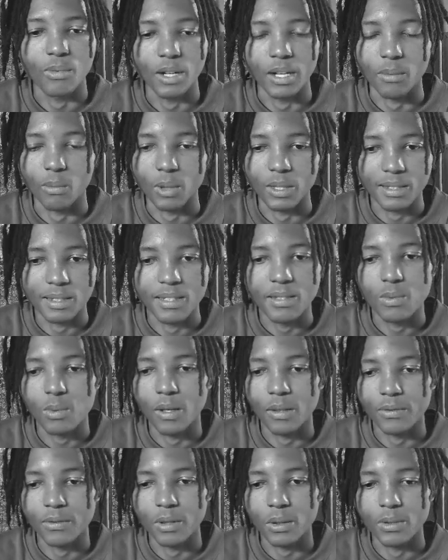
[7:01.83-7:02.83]
right? What this
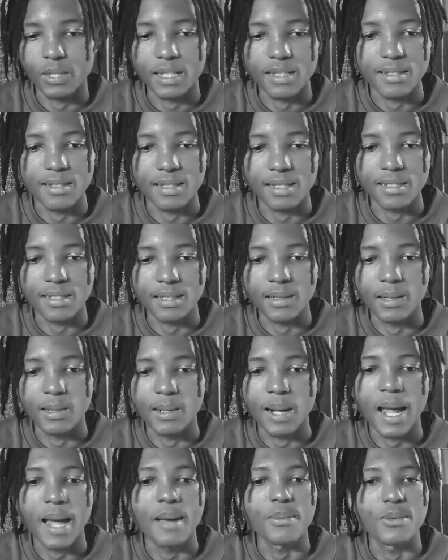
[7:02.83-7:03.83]
workflow does is it
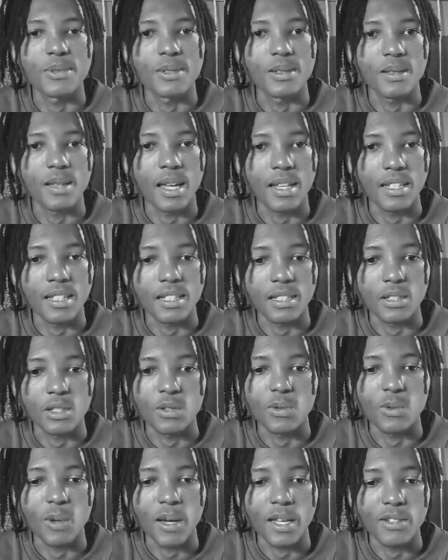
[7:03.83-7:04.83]
grabs any
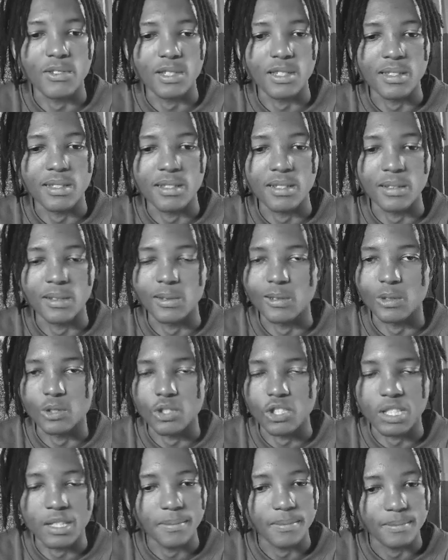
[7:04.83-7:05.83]
new entries in a Google
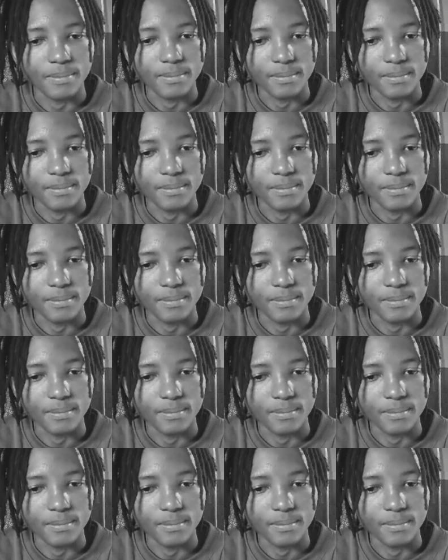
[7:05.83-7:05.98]
Sheet.